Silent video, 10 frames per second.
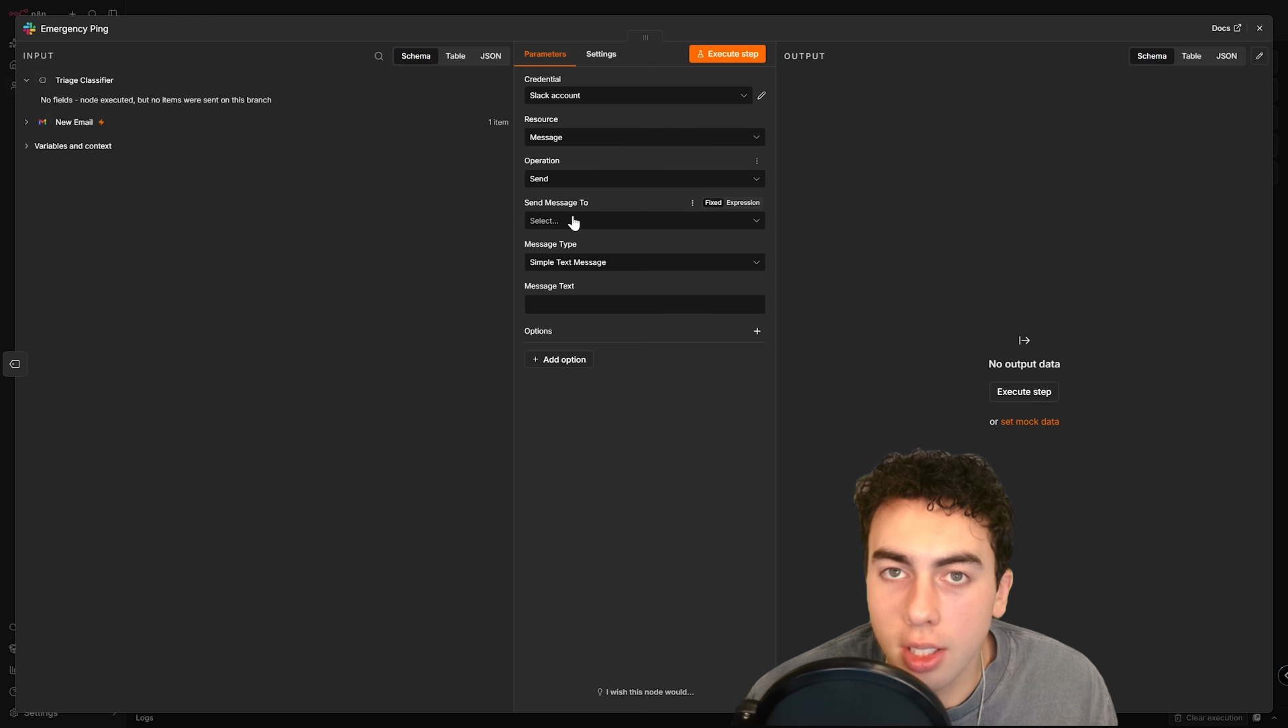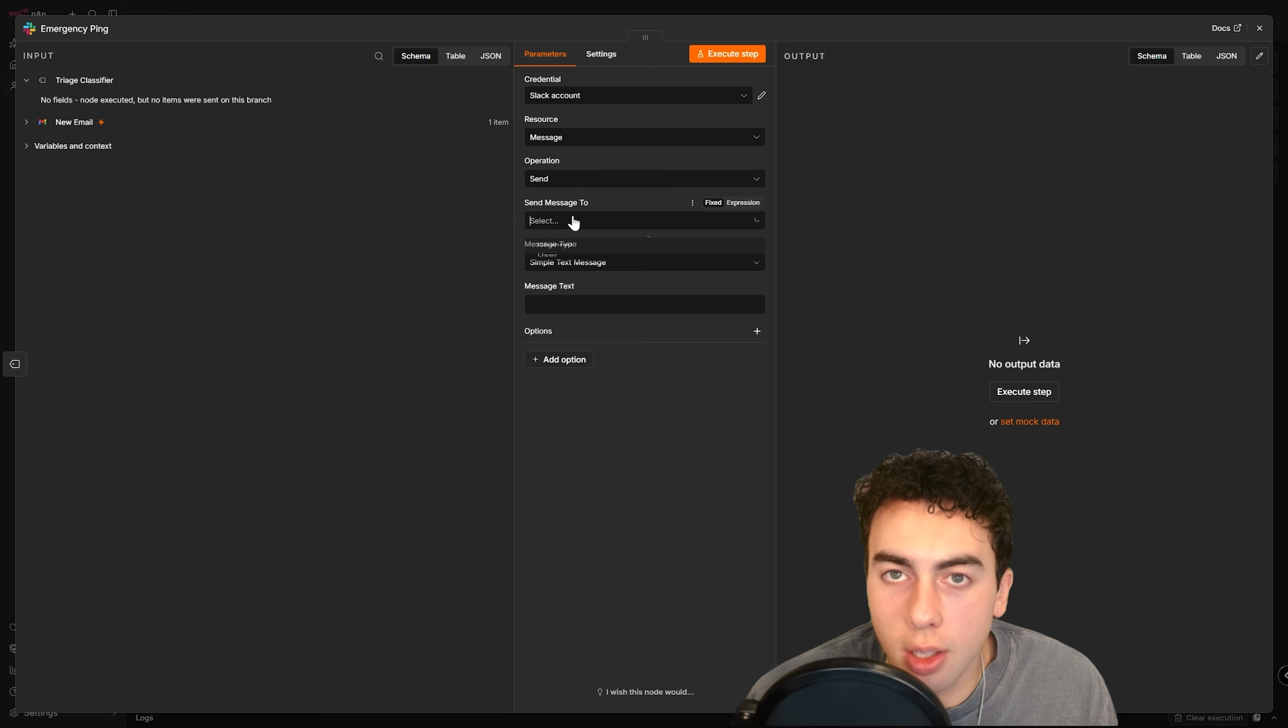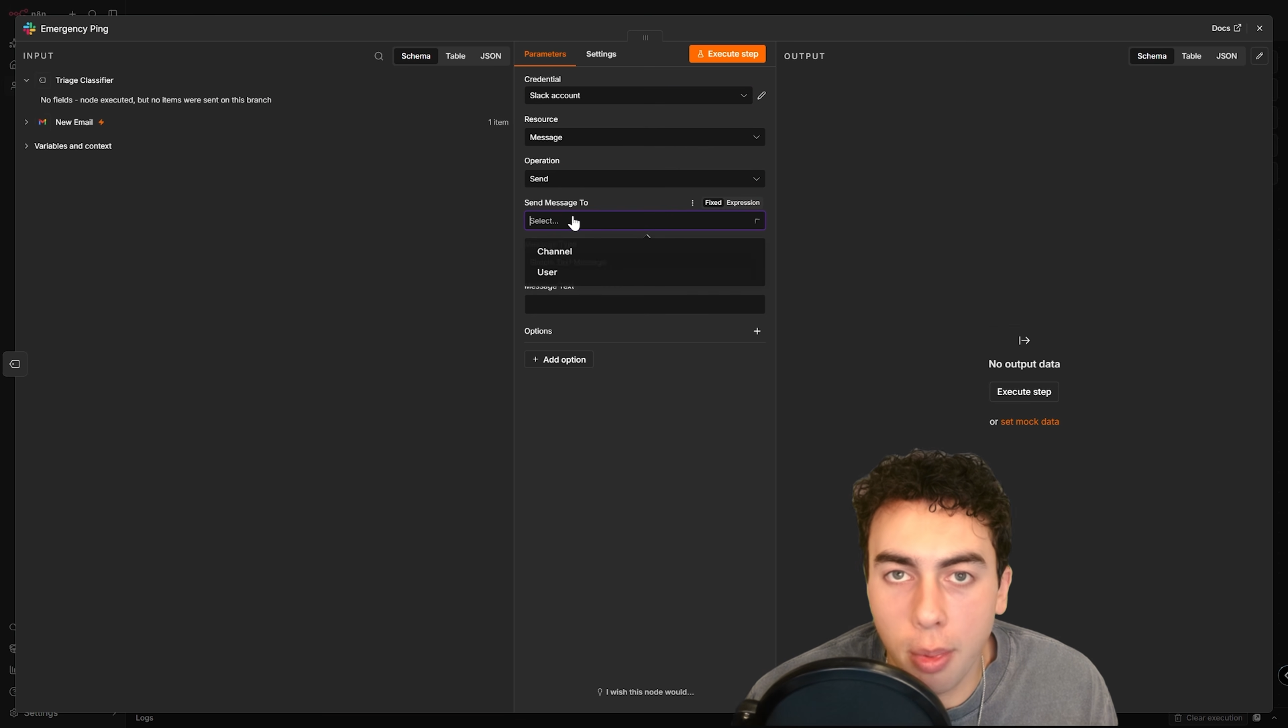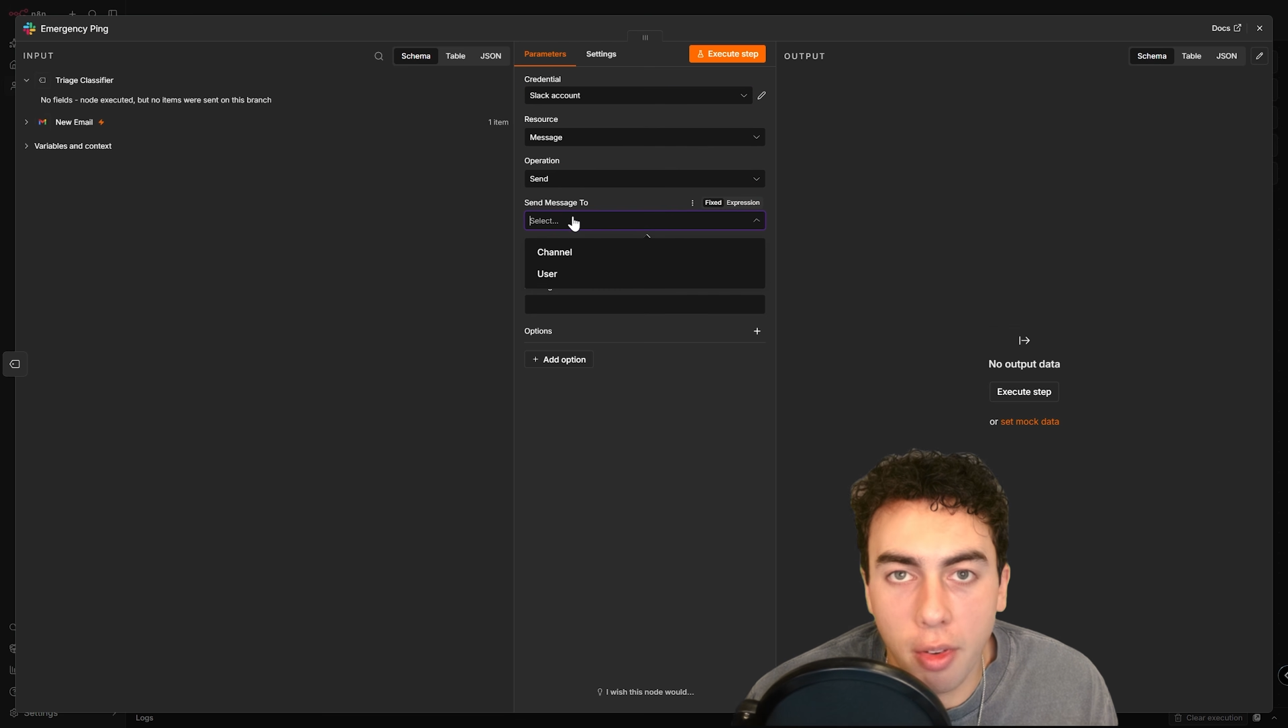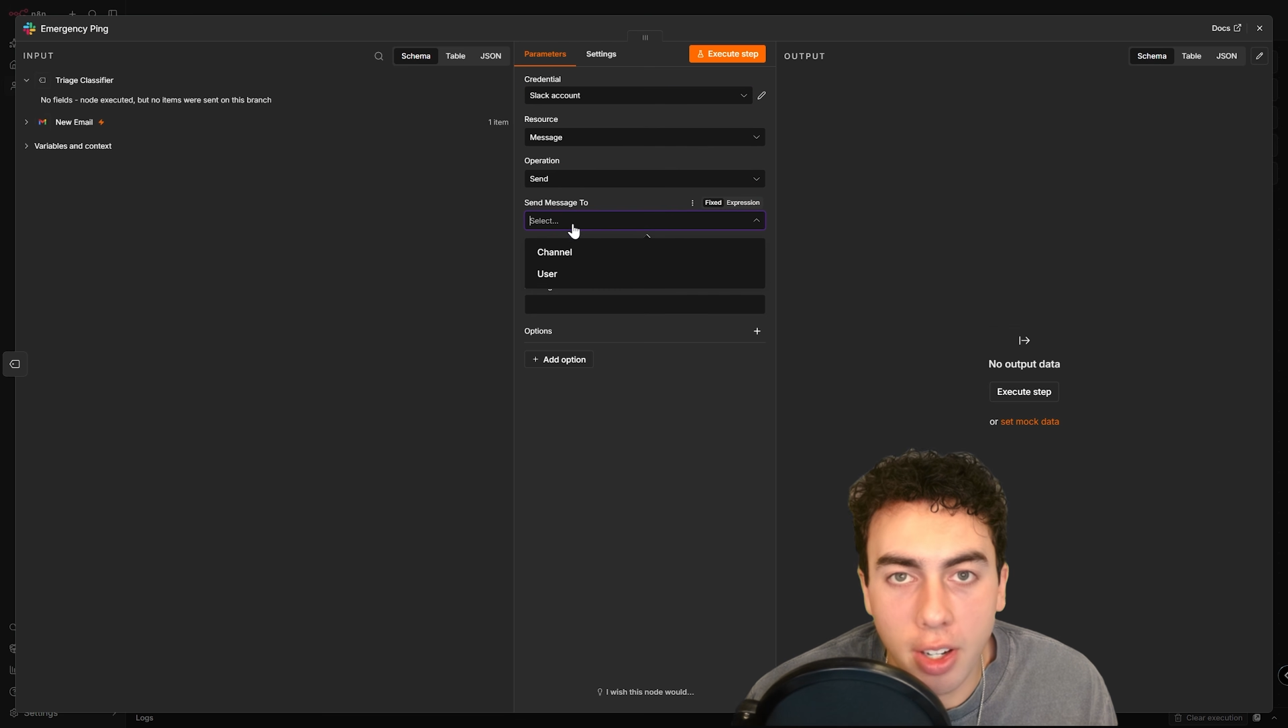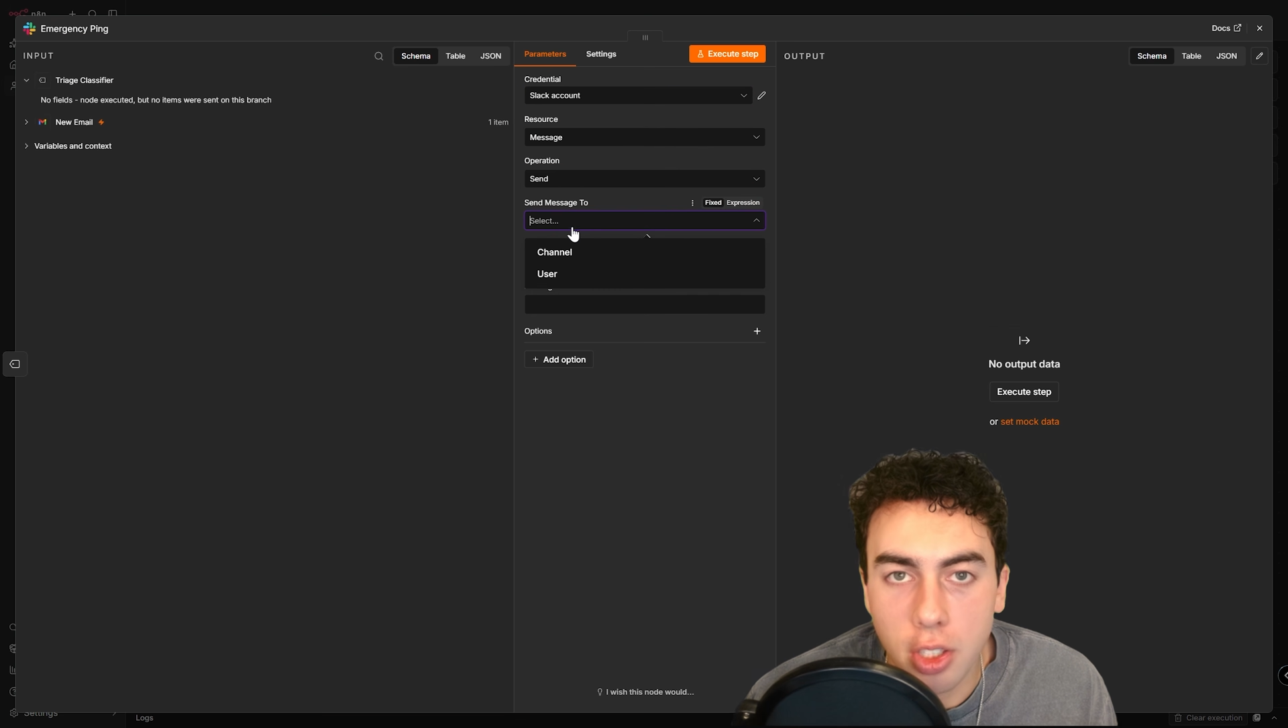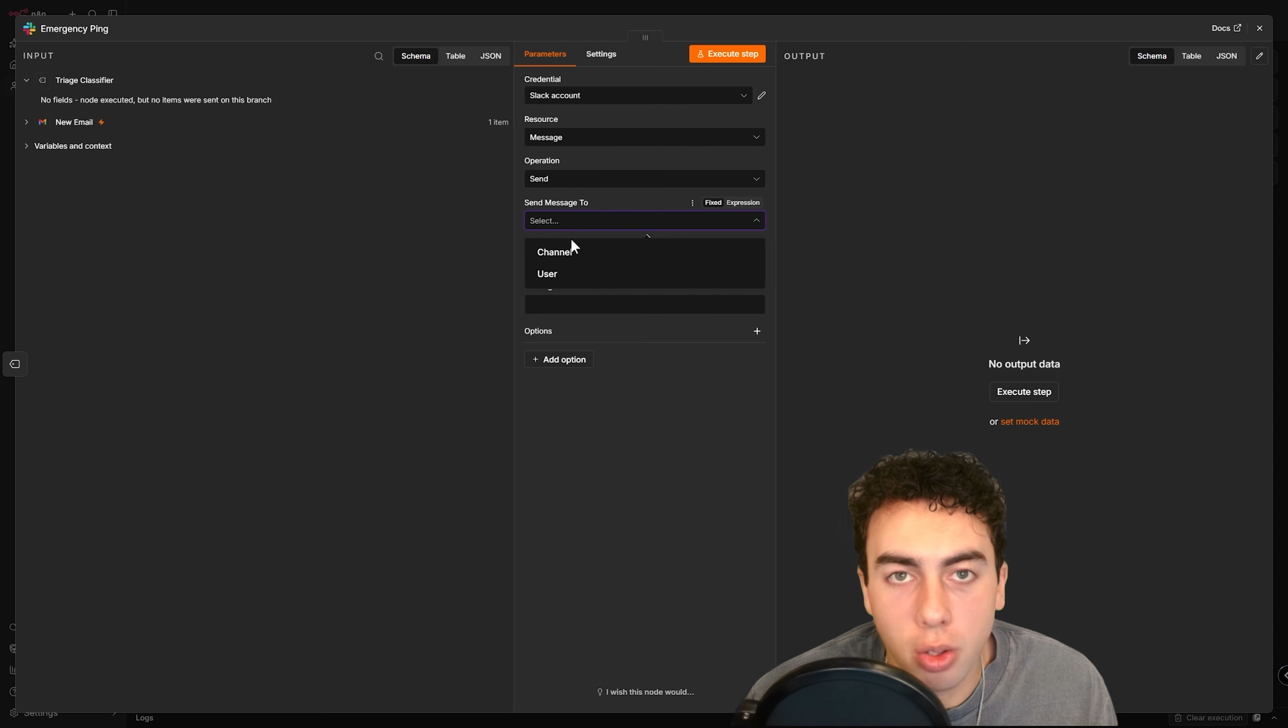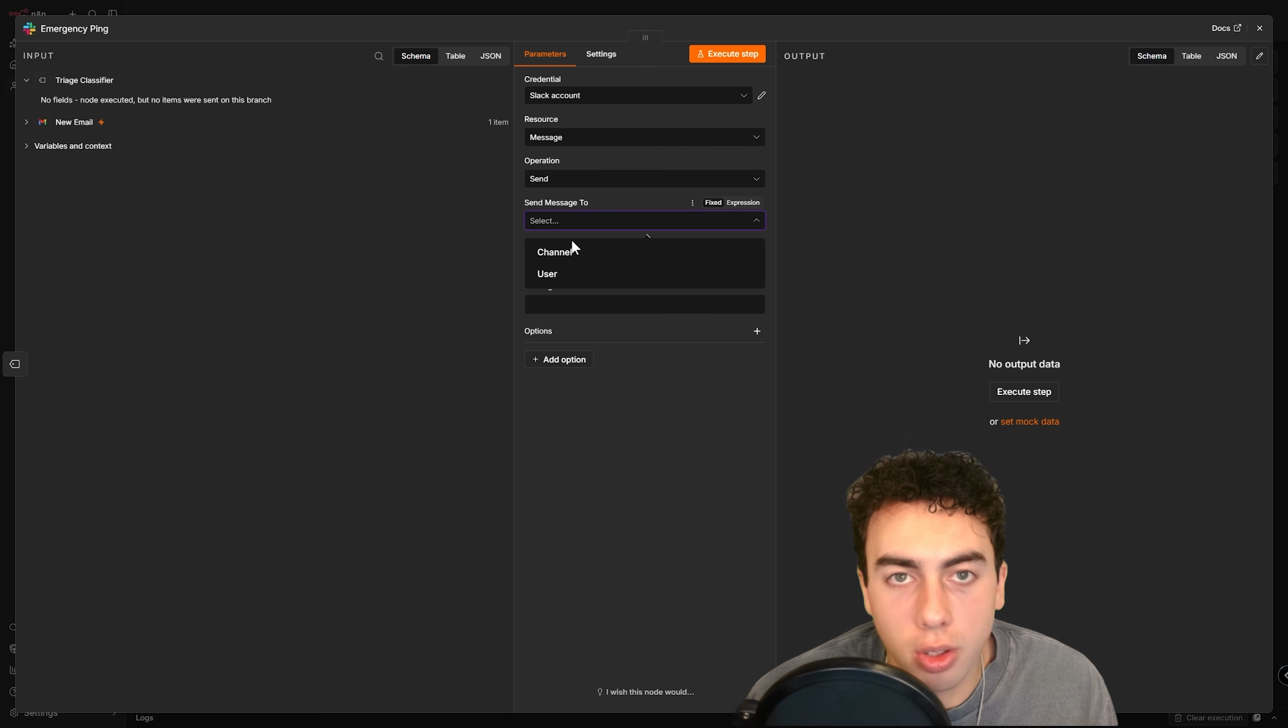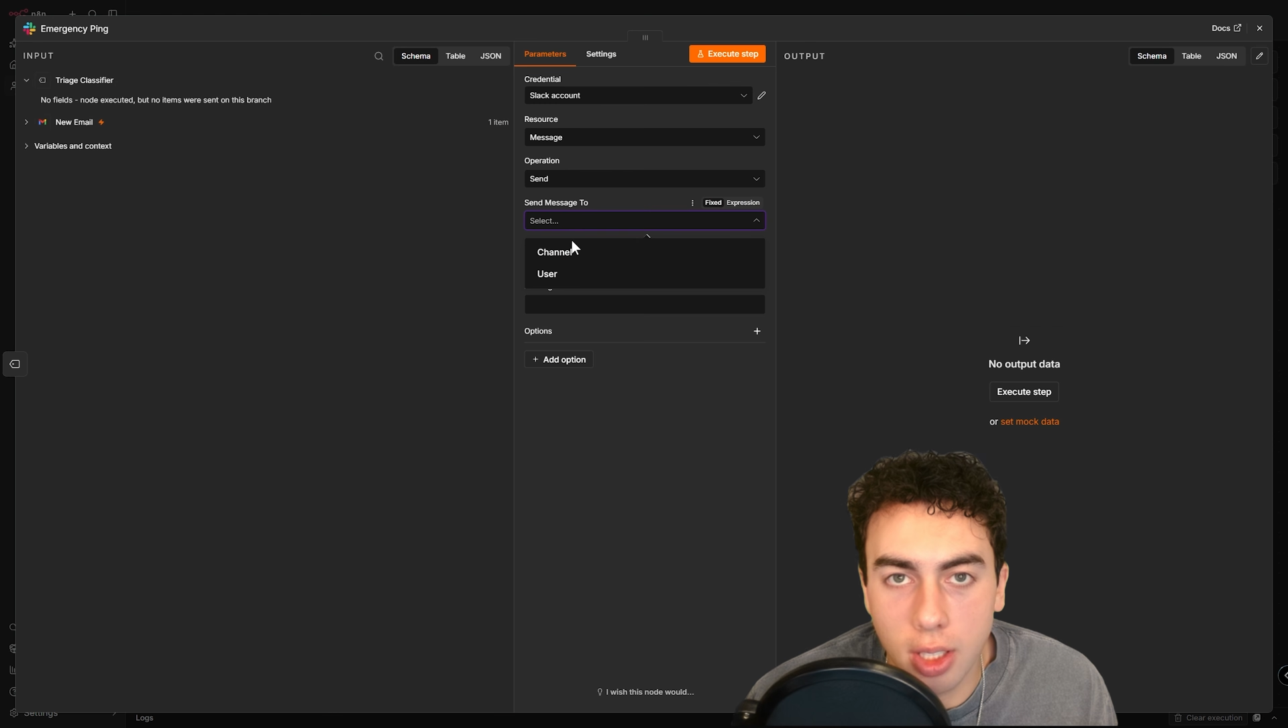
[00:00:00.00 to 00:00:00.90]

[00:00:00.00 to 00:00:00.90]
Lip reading: is the professional